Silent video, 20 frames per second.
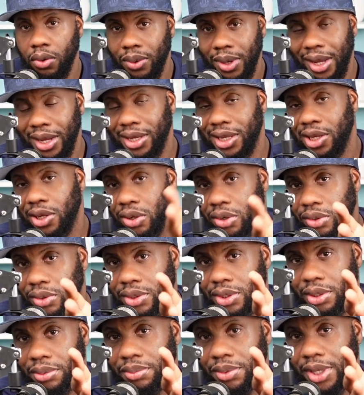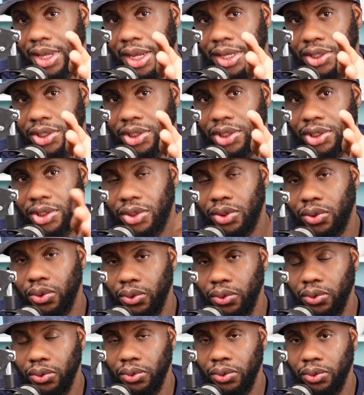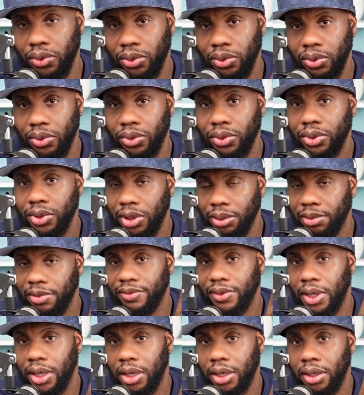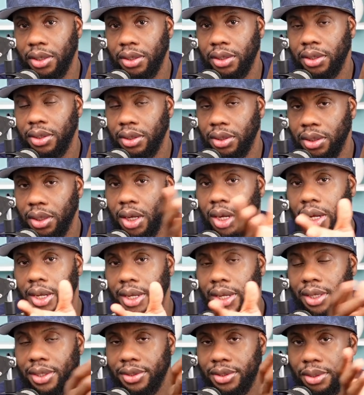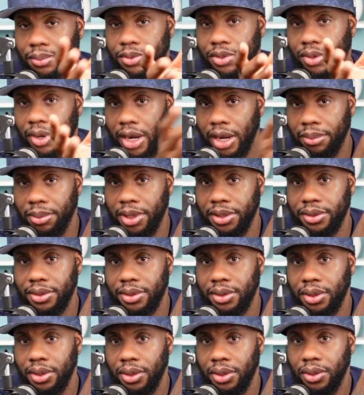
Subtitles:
I give out some cash to some of our loyal subscribers